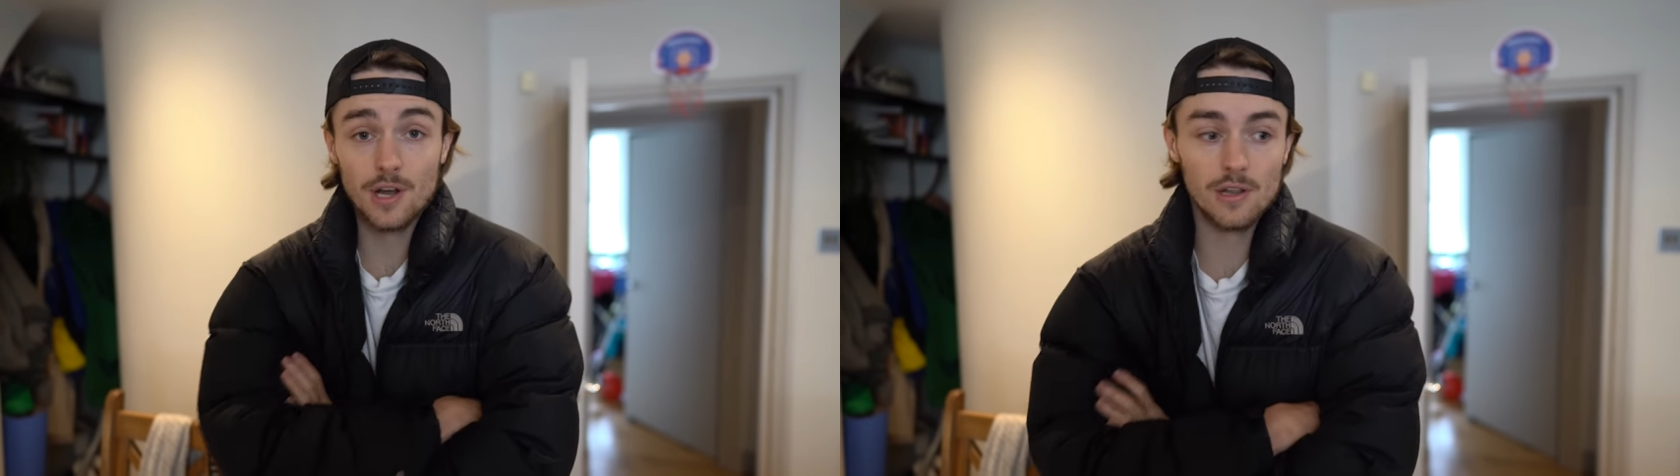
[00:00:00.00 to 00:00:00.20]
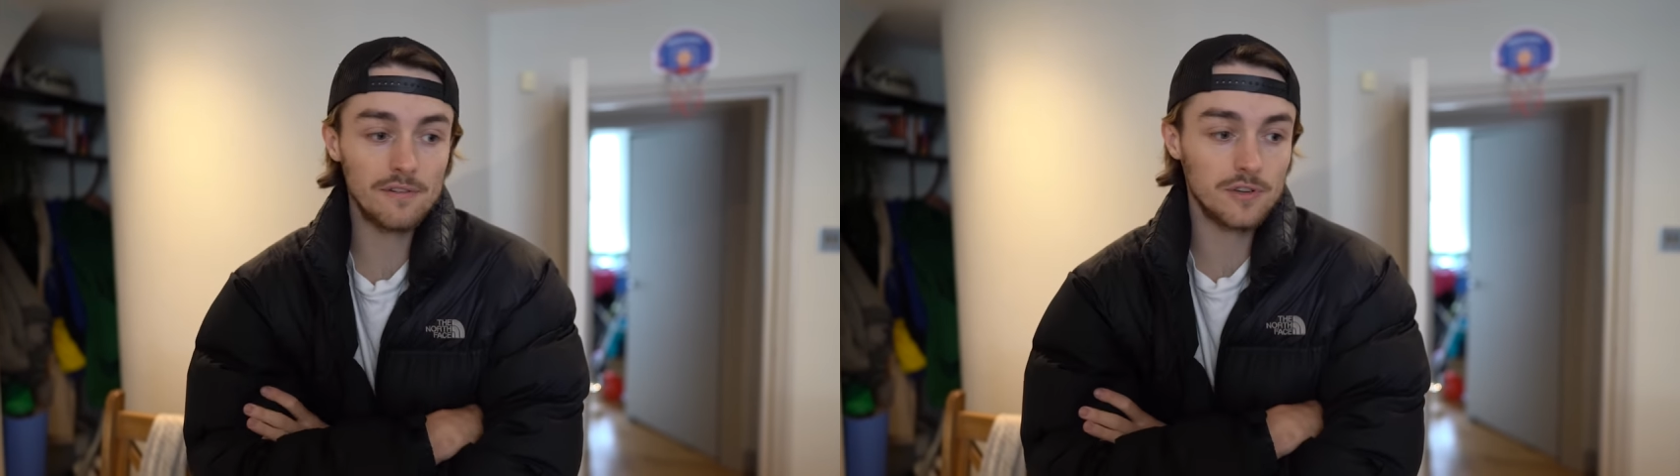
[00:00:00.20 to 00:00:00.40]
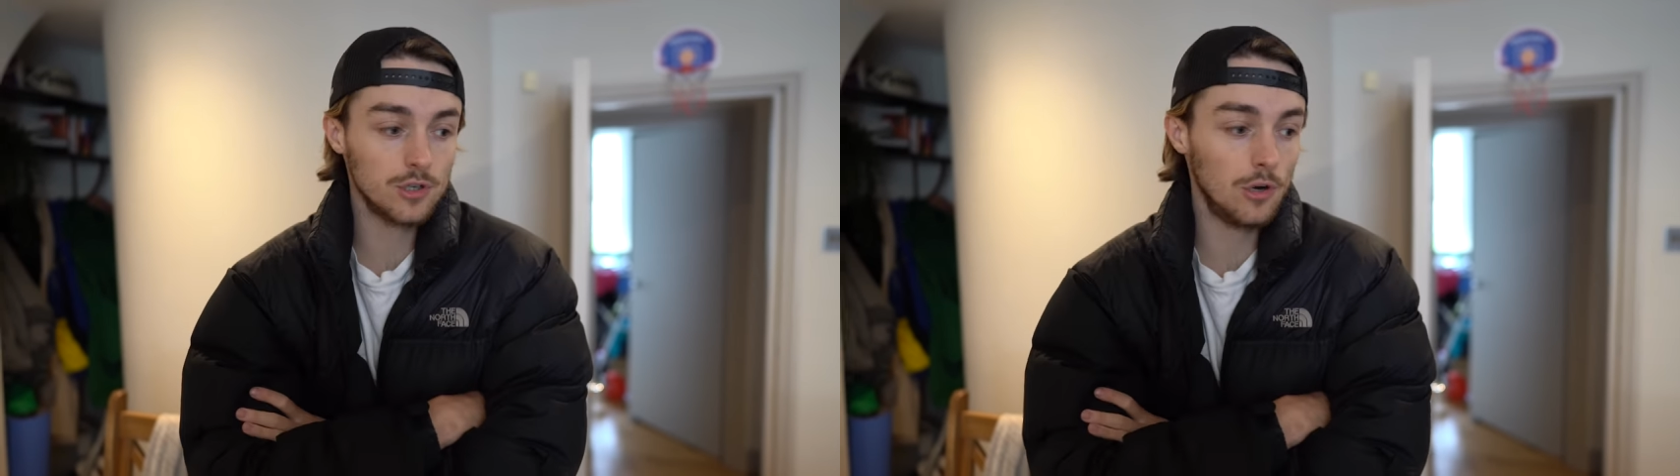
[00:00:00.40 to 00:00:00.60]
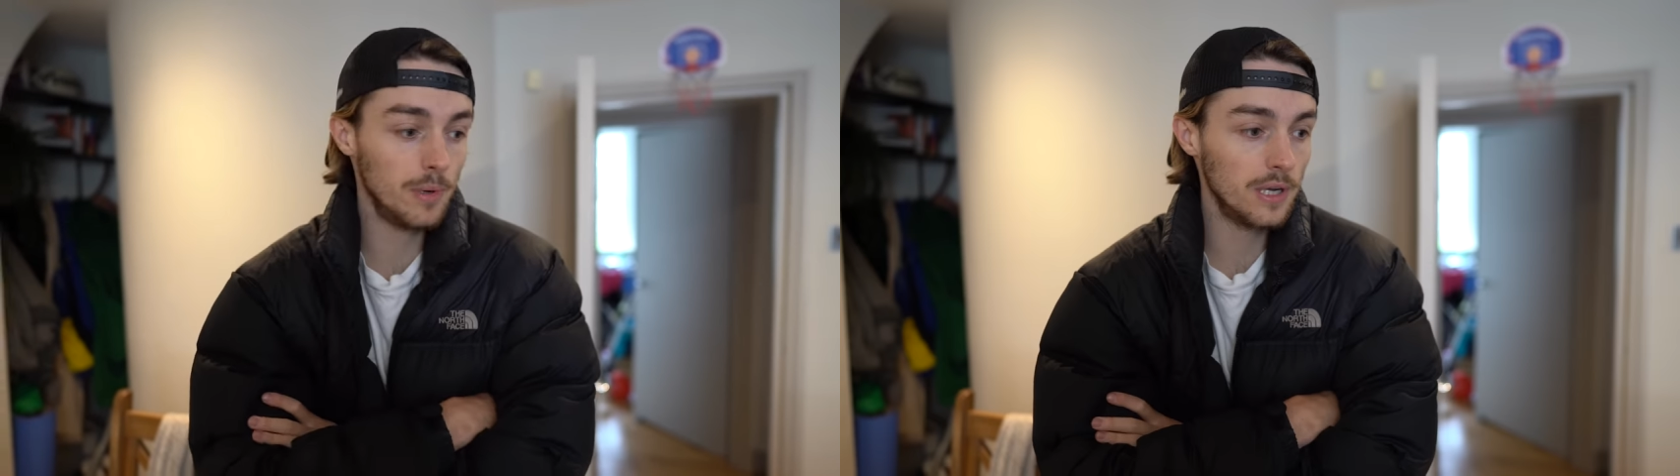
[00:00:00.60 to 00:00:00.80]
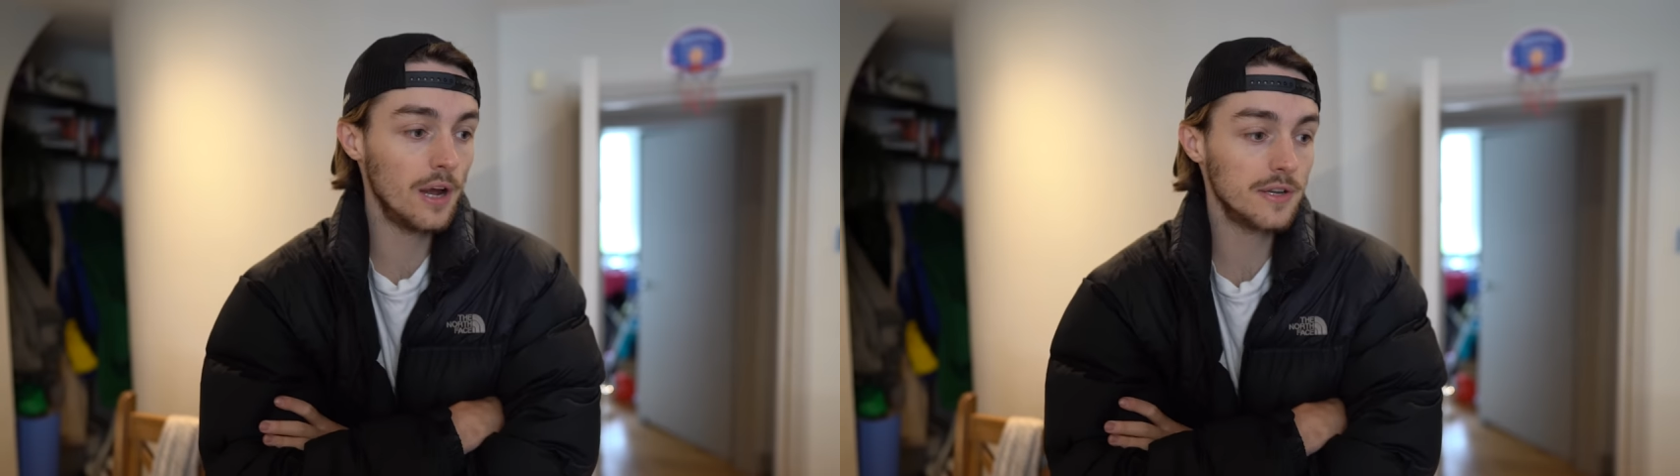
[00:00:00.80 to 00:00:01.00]
know that for sure,
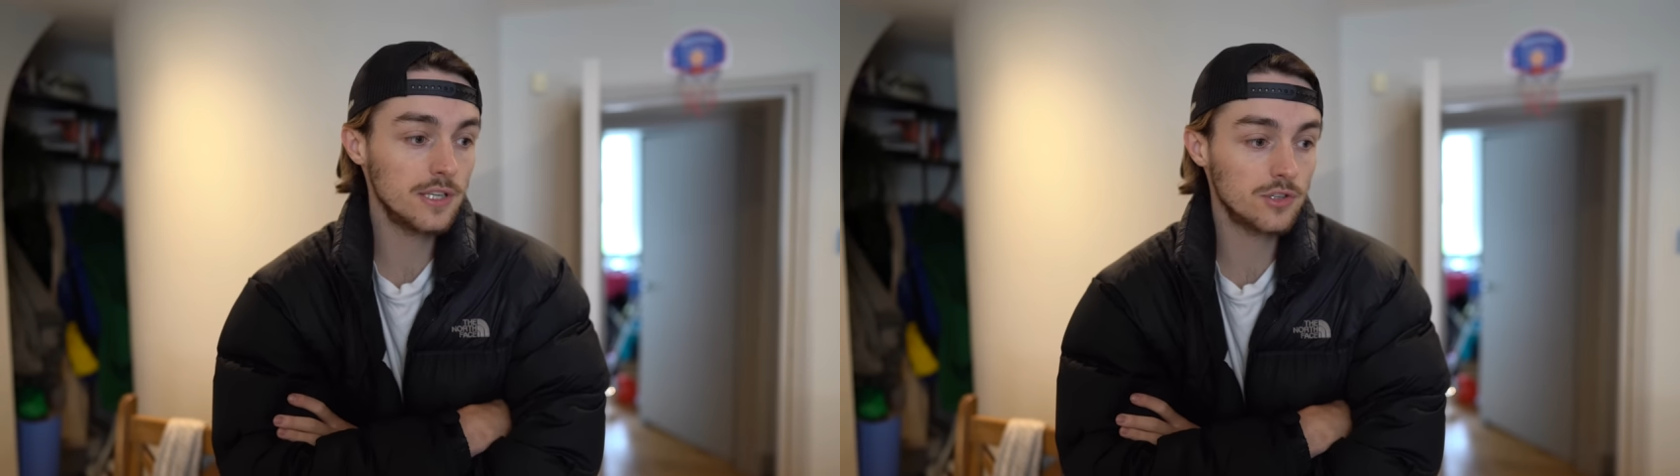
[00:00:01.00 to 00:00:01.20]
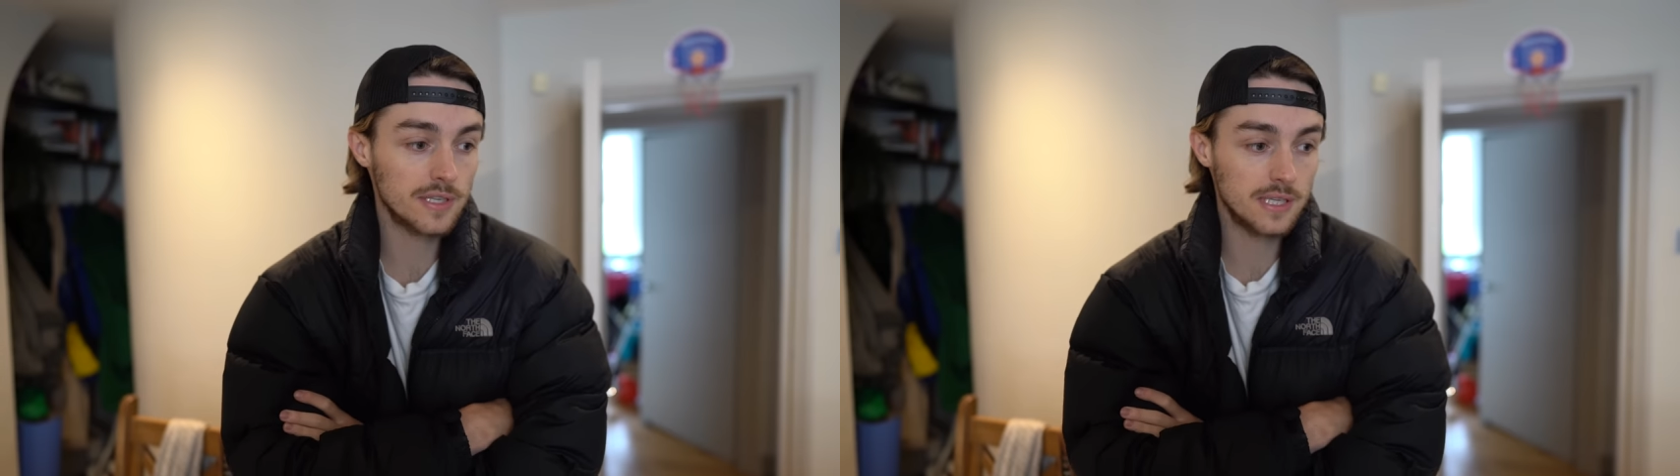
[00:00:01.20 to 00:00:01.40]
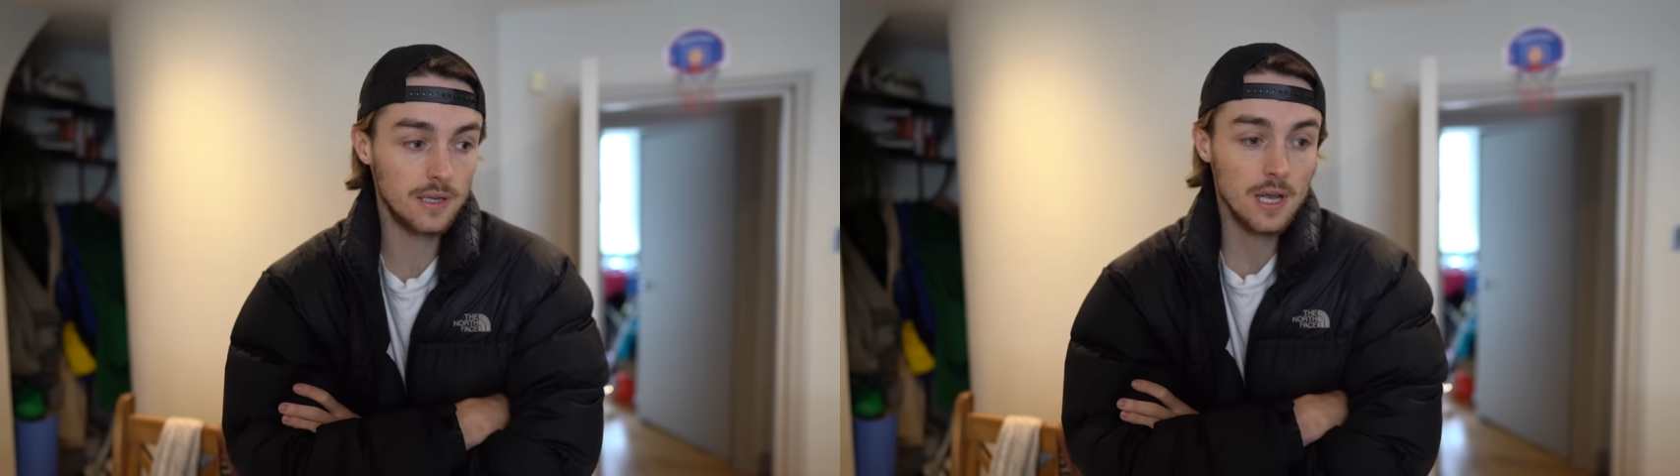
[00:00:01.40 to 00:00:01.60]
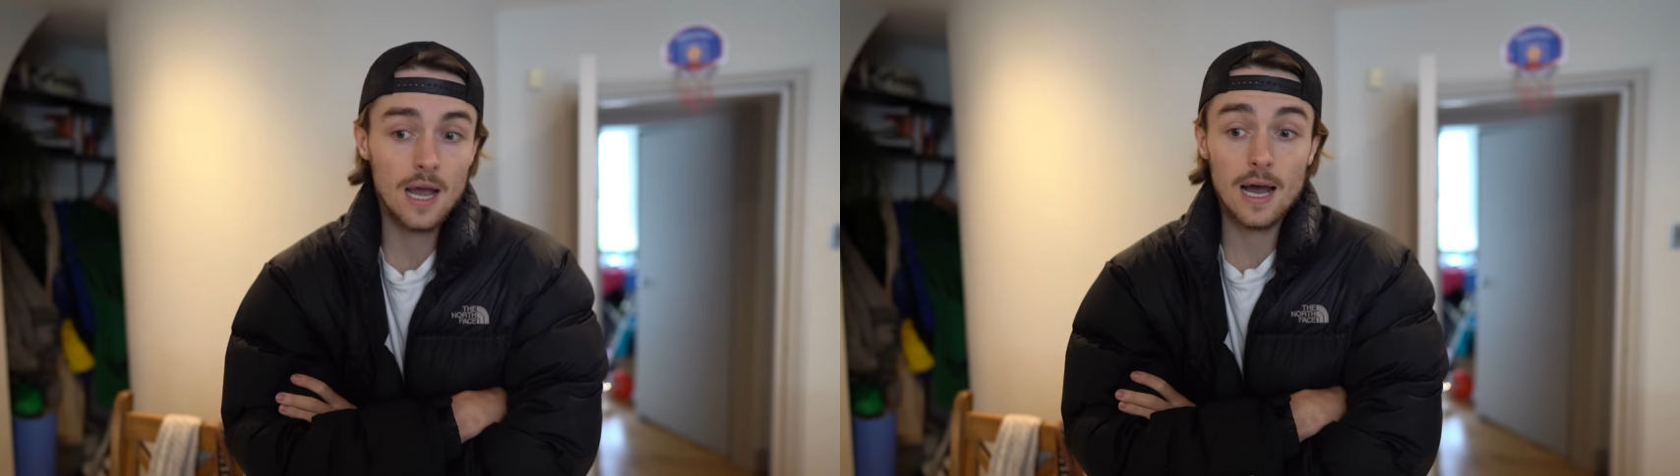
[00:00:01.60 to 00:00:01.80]
but yeah, it's interesting.